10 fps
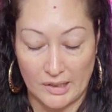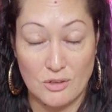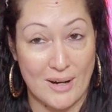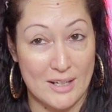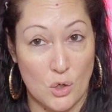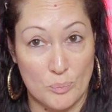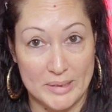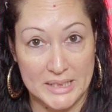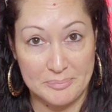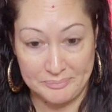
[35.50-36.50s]
grand
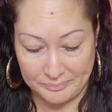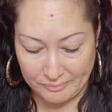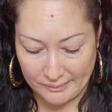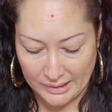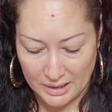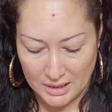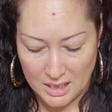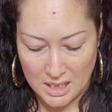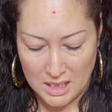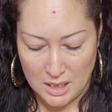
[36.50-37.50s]
opening.
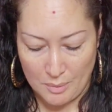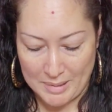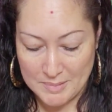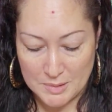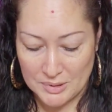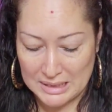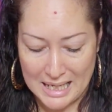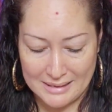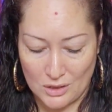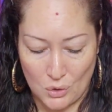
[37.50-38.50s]
But I'm super
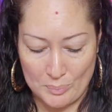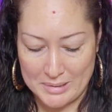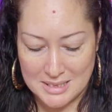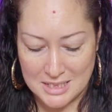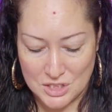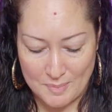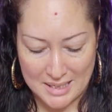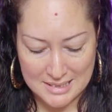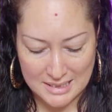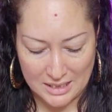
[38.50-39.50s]
glad they opened TJ
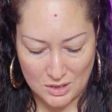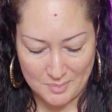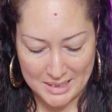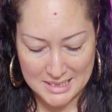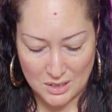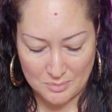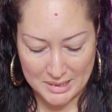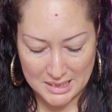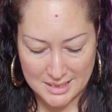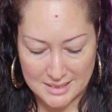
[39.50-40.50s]
Maxx here in my town,
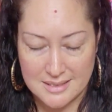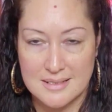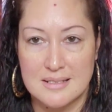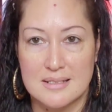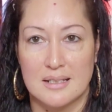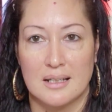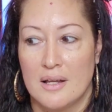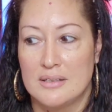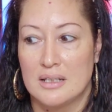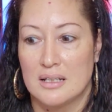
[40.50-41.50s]
because
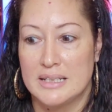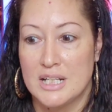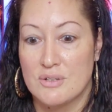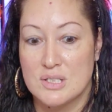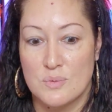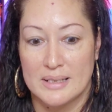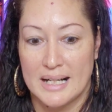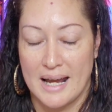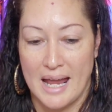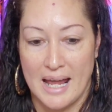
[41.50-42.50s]
the nearest one that
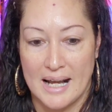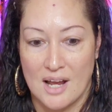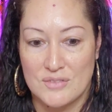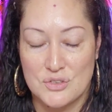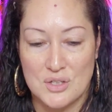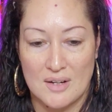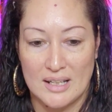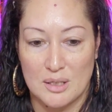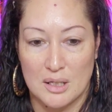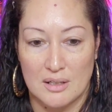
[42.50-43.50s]
I have to drive
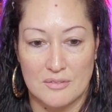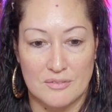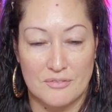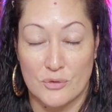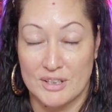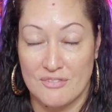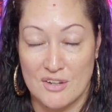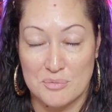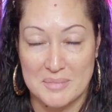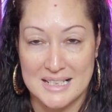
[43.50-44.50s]
like
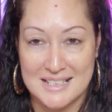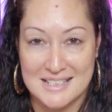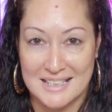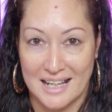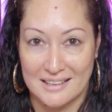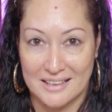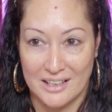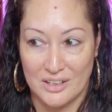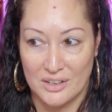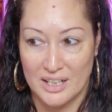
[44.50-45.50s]
45 minutes to get
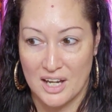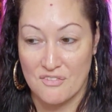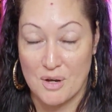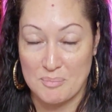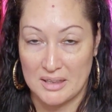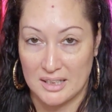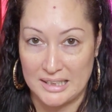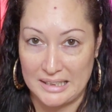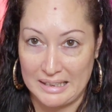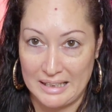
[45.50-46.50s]
there if I'm
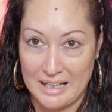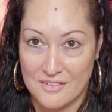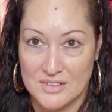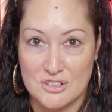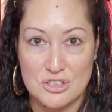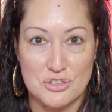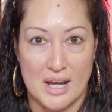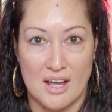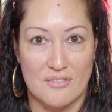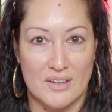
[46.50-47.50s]
lucky. If there's
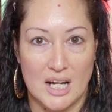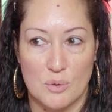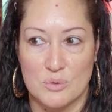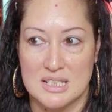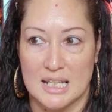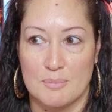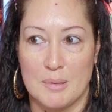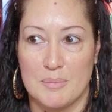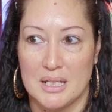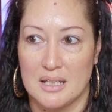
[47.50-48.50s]
traffic, I would take
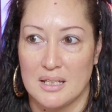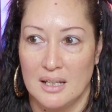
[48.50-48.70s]
maybe